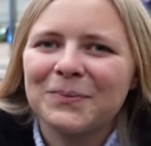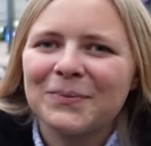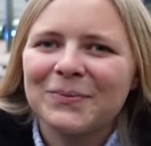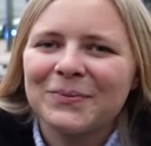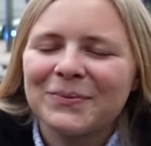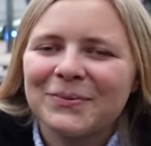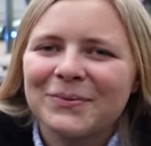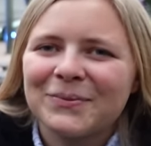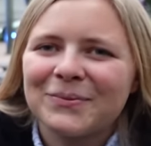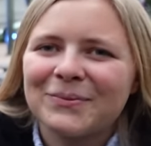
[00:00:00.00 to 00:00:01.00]

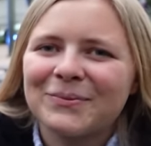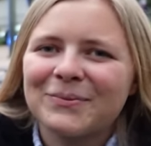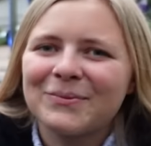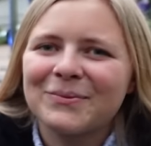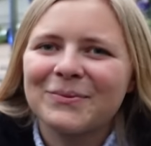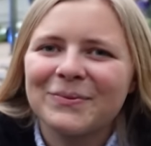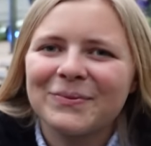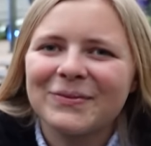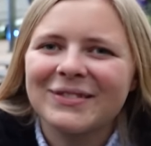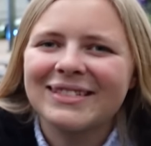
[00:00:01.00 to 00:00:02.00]

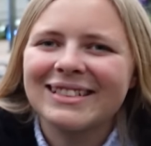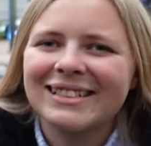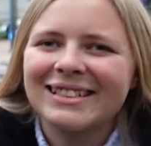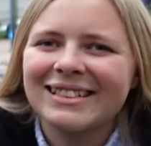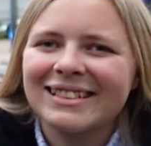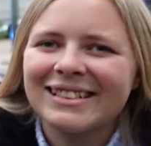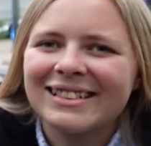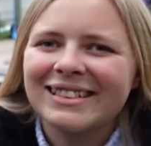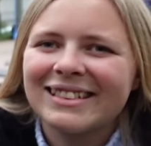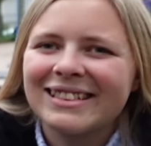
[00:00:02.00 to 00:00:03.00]

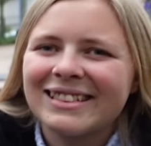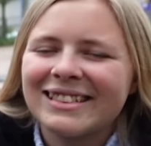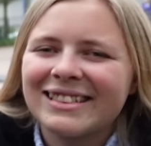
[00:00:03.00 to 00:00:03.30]
The person shown says nothing.